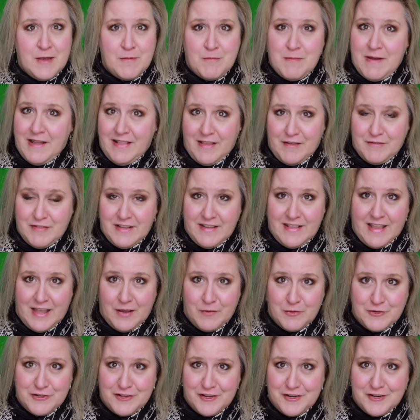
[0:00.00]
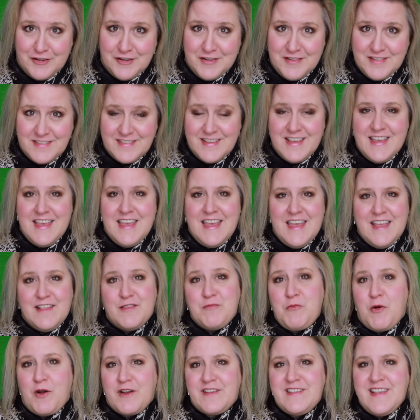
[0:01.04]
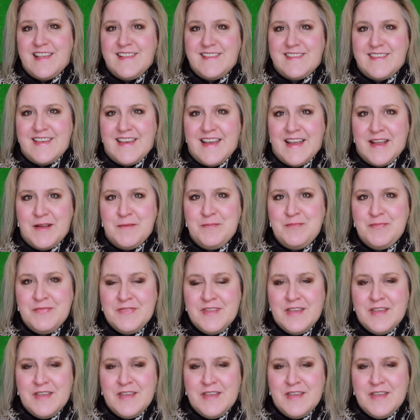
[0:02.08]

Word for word: my lovely language learners. It's Mork Sensei.